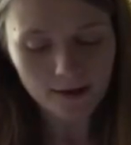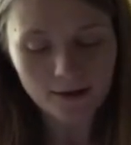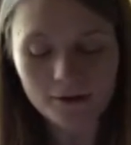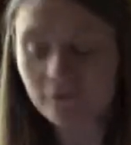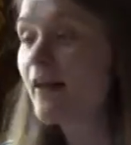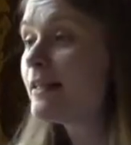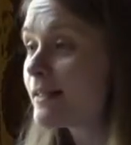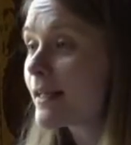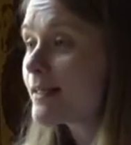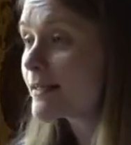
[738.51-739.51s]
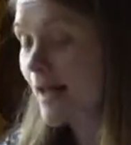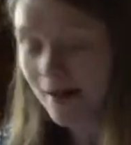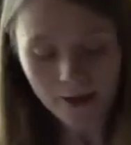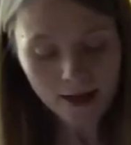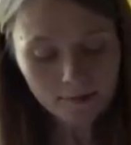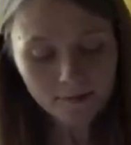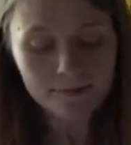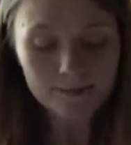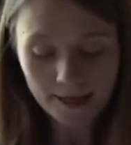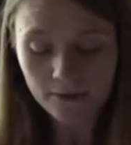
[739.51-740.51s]
and their feint against Amman
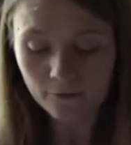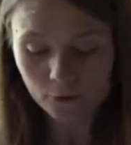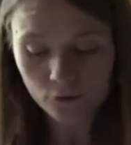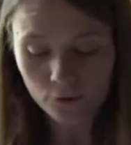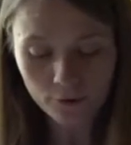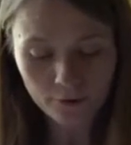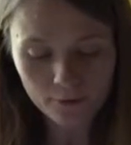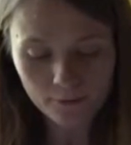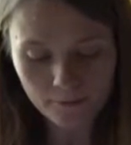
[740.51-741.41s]
taken for truth.